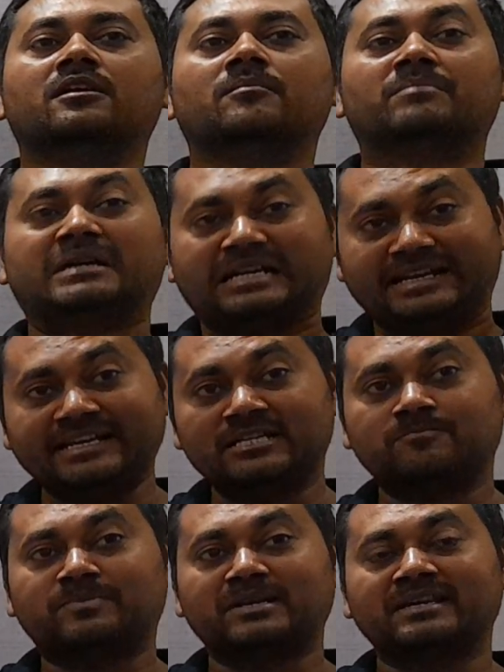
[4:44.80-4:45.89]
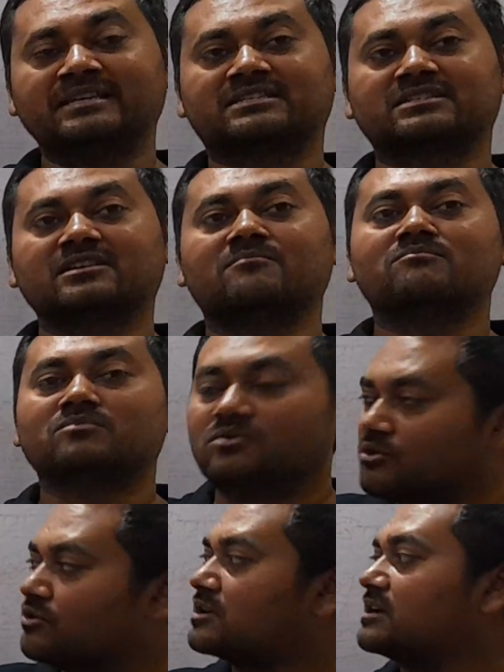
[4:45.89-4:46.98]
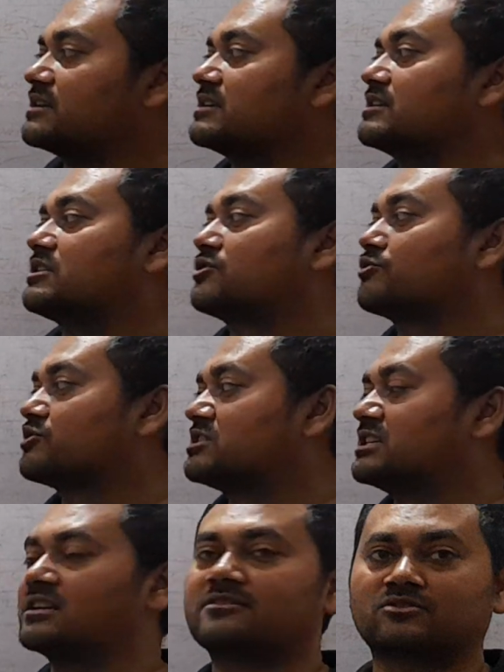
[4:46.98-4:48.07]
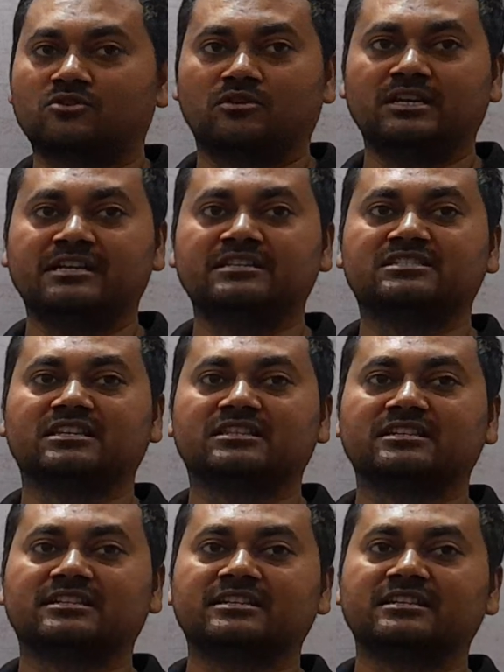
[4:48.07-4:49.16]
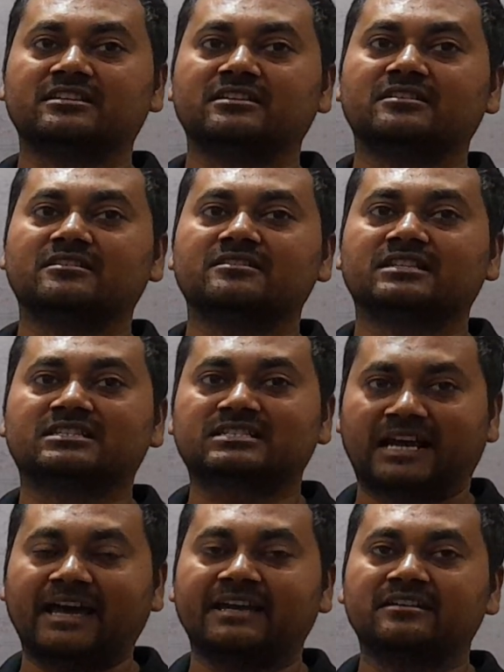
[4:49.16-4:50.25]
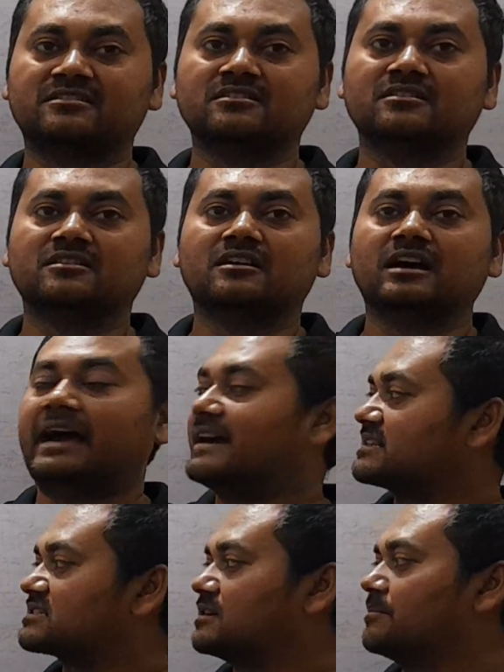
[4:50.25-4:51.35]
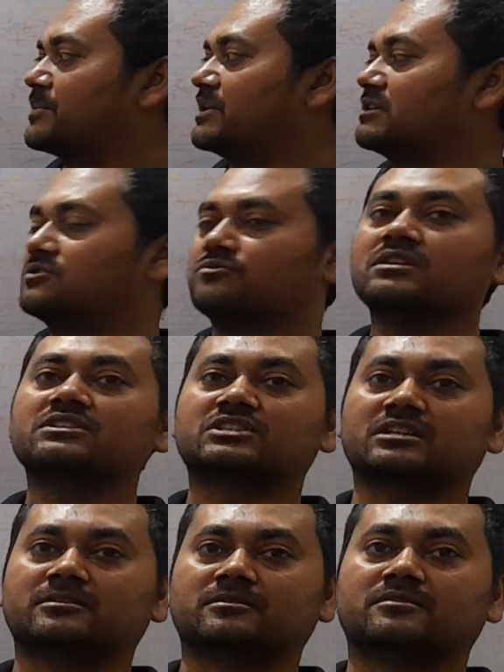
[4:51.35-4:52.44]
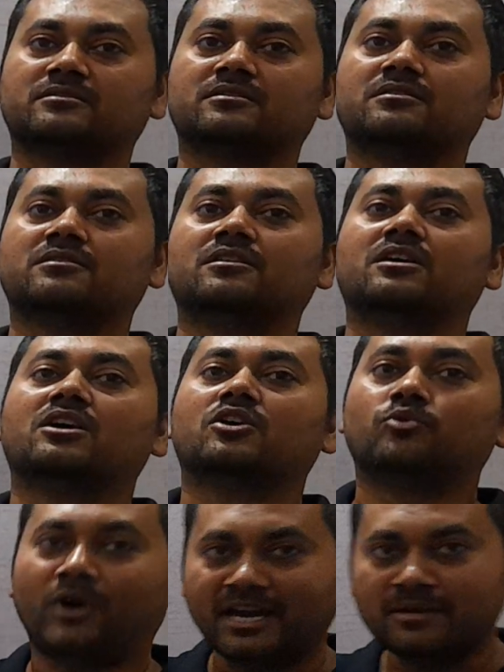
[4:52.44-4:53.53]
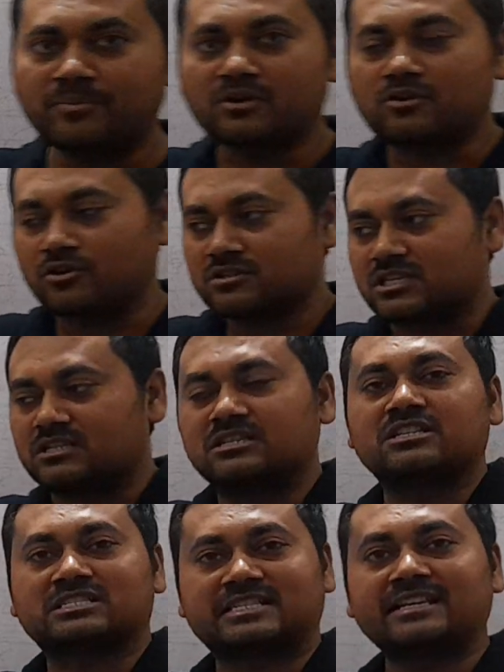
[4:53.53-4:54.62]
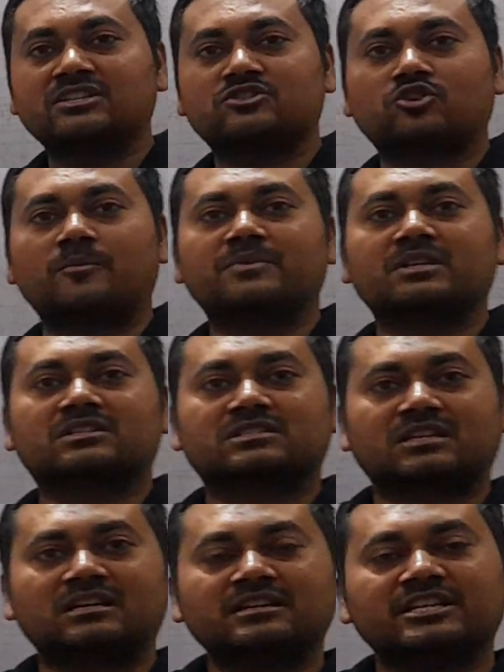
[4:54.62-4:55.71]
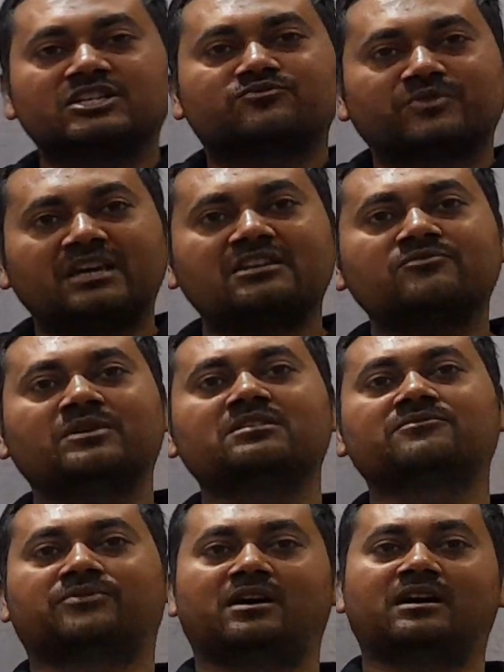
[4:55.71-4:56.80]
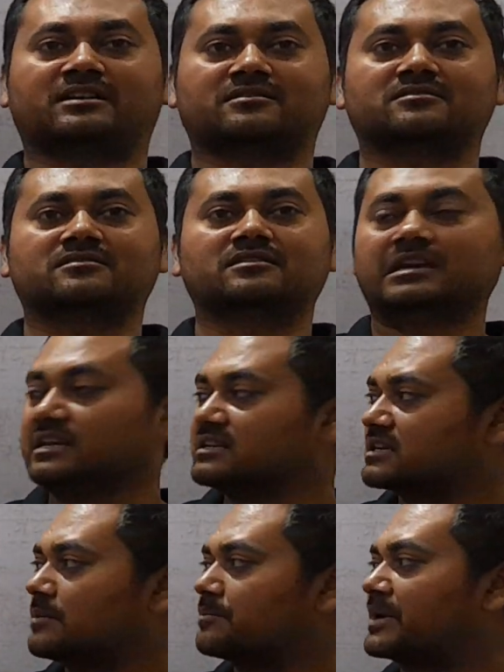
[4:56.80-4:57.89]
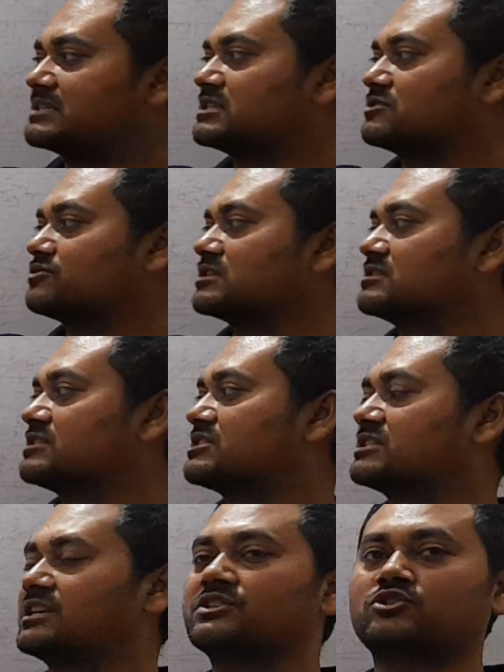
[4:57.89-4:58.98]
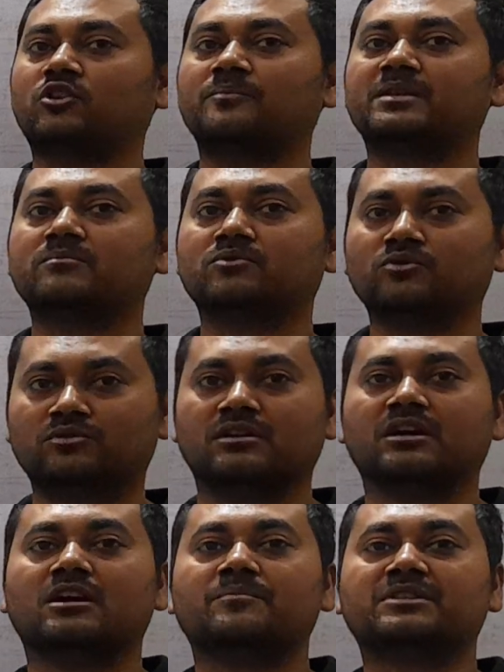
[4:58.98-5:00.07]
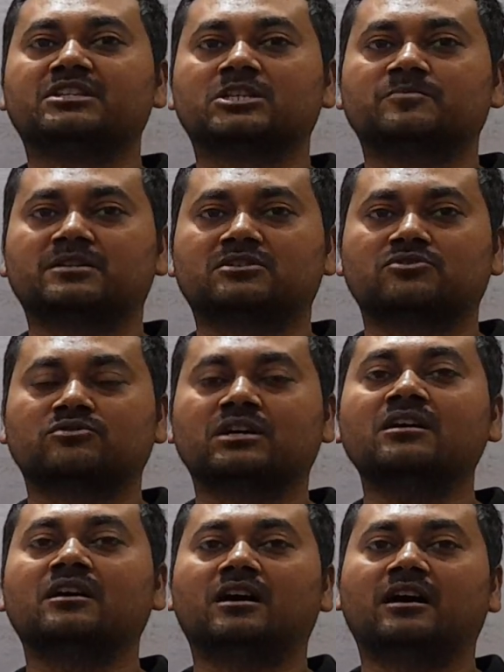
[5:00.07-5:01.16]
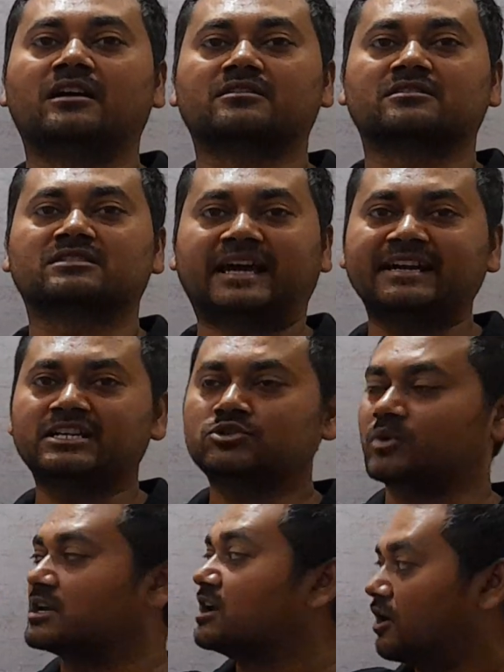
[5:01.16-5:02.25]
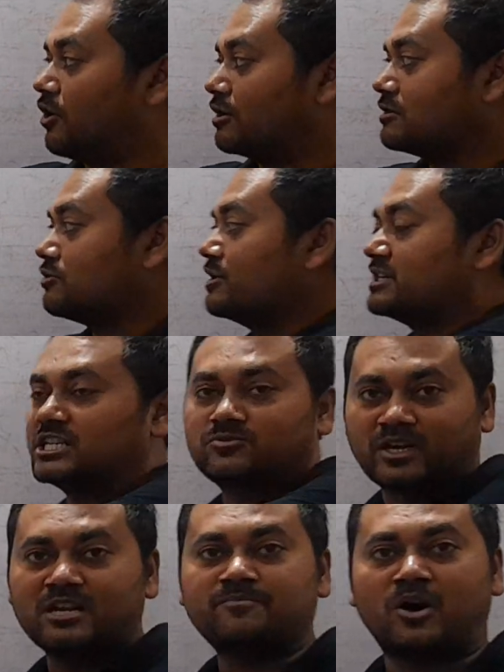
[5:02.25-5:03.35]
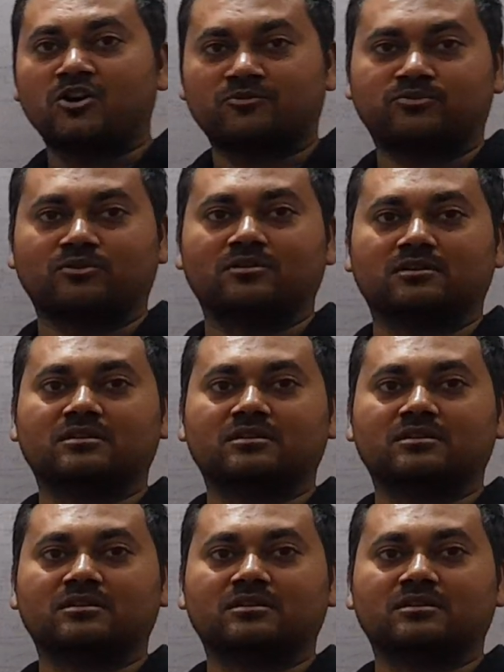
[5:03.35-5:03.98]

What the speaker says: but it plays more crucial role in generating the tide as compared to the sun. Why? Because the distance of the sun is very far, in comparison to the distance of the moon with respect to the earth. That's why, although it is very powerful,